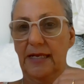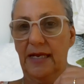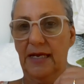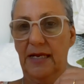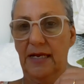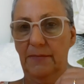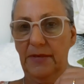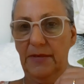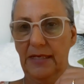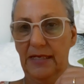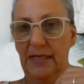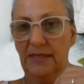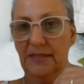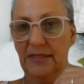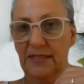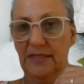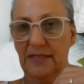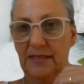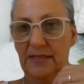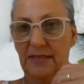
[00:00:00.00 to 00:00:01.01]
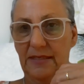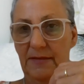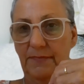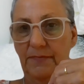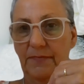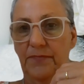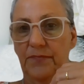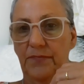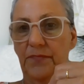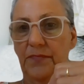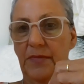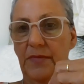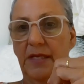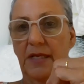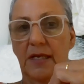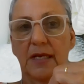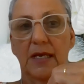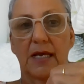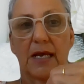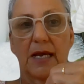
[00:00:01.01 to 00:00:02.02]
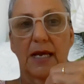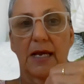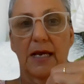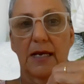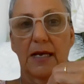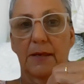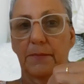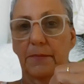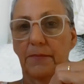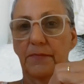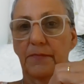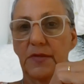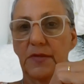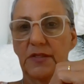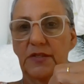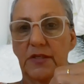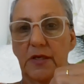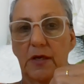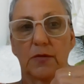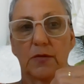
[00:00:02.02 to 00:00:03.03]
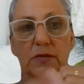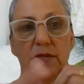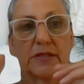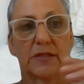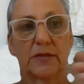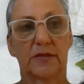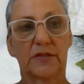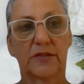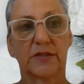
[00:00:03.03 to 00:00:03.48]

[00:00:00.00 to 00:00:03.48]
calming our system. So